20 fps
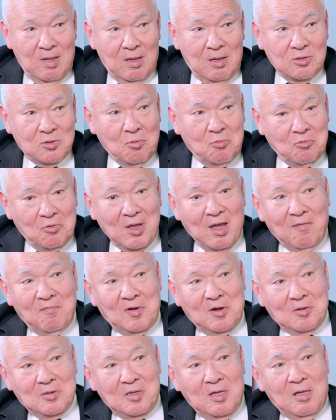So we have
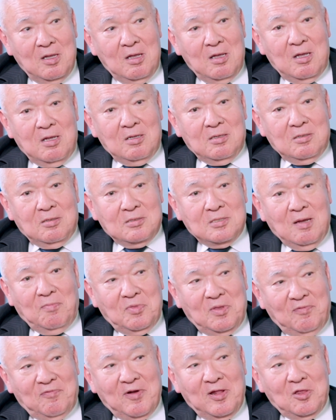some
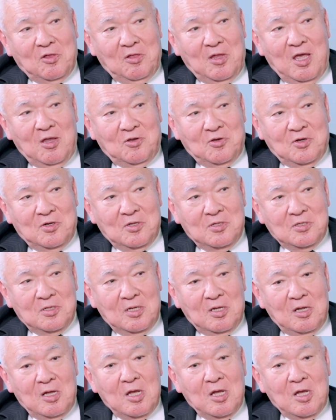different natures.